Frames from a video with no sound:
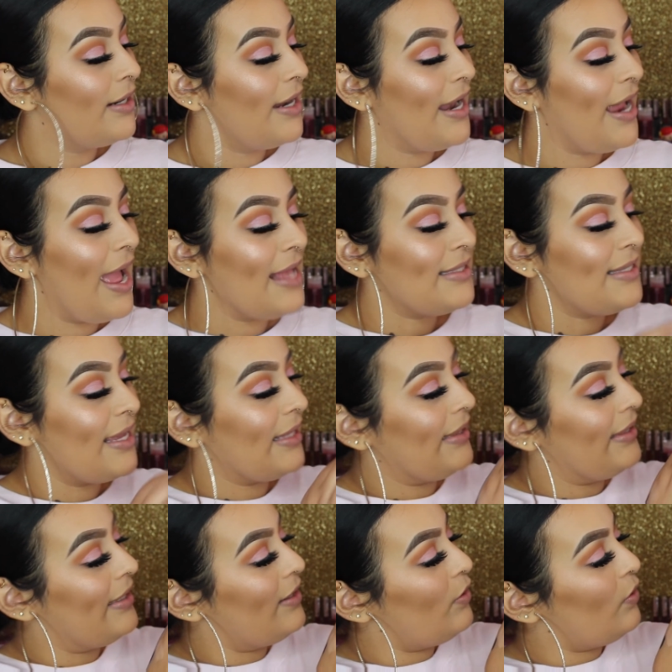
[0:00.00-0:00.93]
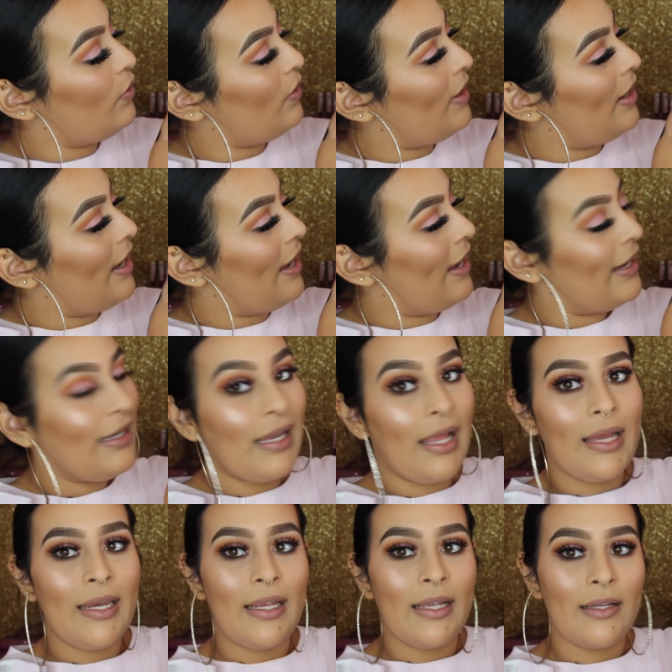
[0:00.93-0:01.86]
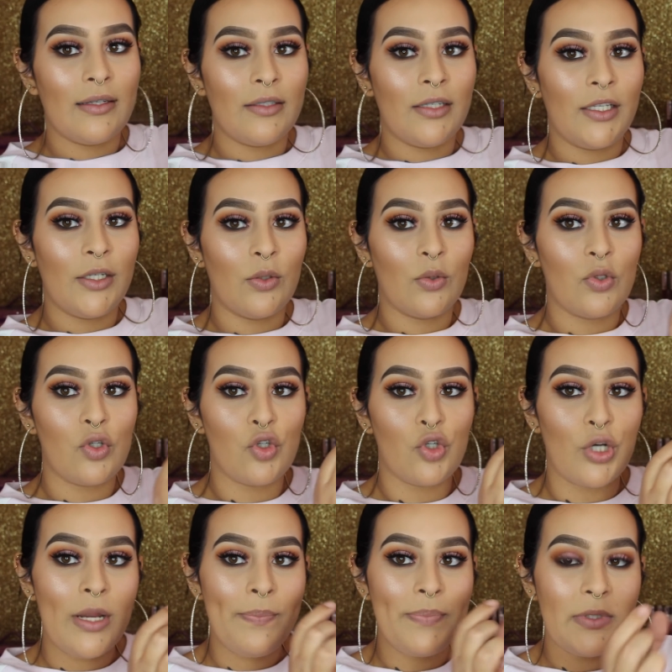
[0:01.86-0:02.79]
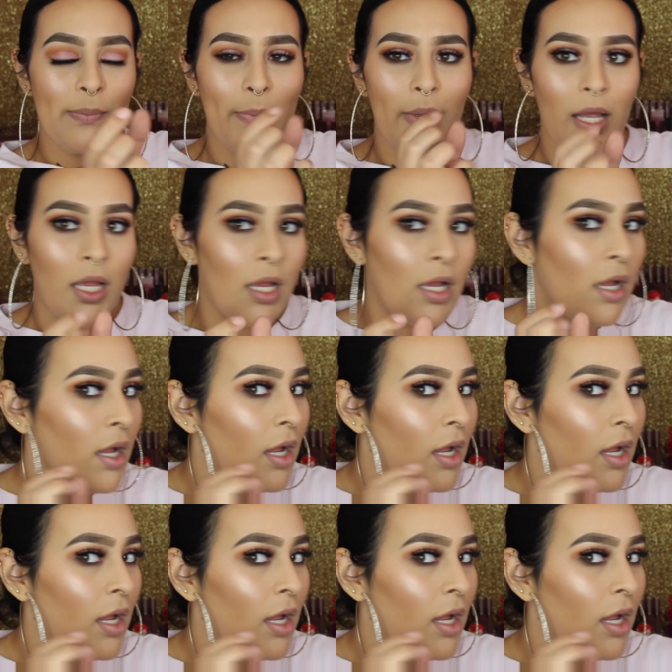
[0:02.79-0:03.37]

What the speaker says: It has like little highlighting little strips, but